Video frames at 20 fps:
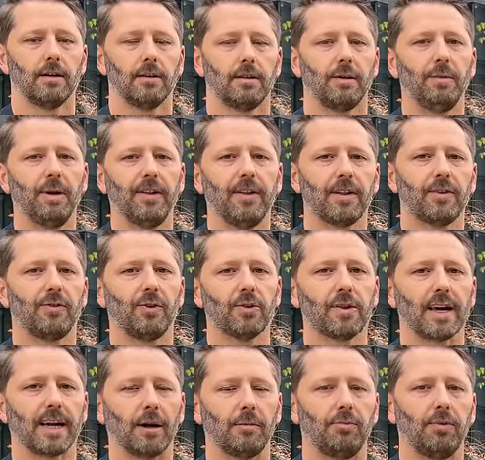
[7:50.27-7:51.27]
To me, this feels
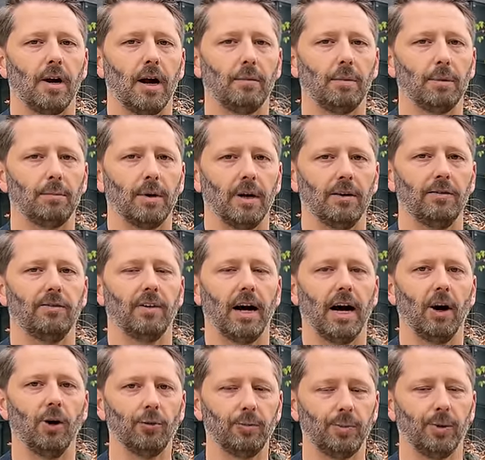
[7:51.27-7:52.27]
like a problem of
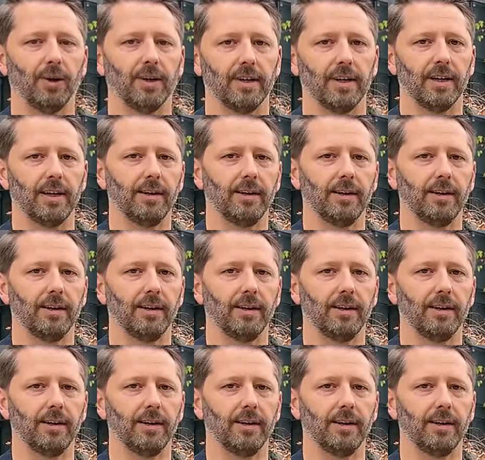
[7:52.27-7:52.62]
output.